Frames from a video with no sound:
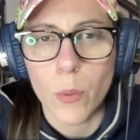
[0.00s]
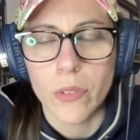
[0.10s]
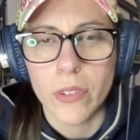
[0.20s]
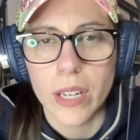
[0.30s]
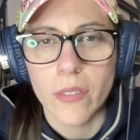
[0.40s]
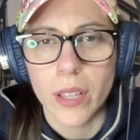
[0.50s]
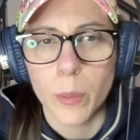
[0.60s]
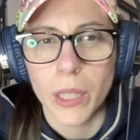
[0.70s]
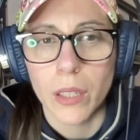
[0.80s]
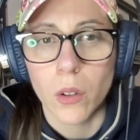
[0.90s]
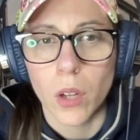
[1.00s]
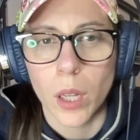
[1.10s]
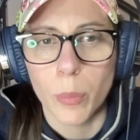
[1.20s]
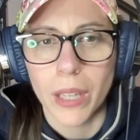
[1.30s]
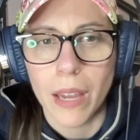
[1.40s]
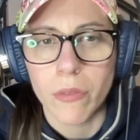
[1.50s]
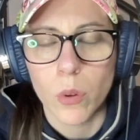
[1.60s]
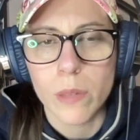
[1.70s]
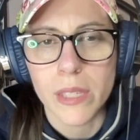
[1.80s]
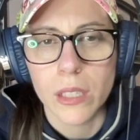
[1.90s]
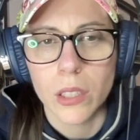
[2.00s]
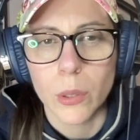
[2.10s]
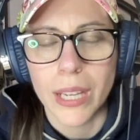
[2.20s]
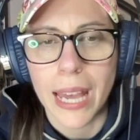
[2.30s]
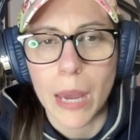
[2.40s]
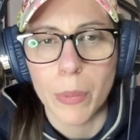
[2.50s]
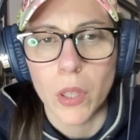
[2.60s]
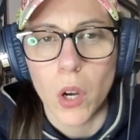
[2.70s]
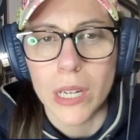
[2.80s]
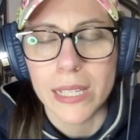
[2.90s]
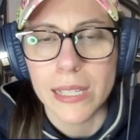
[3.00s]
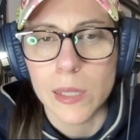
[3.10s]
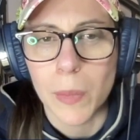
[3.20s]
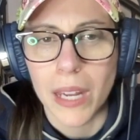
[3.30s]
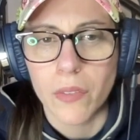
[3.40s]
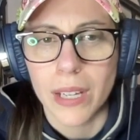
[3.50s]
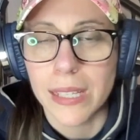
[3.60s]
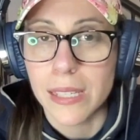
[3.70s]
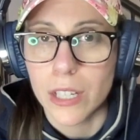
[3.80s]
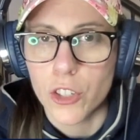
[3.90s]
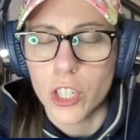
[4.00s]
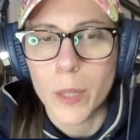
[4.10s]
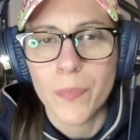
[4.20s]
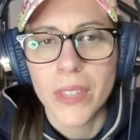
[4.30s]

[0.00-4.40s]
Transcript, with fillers: We're free and available on all platforms, including Apple, Audacy, Spotify, and Stitcher.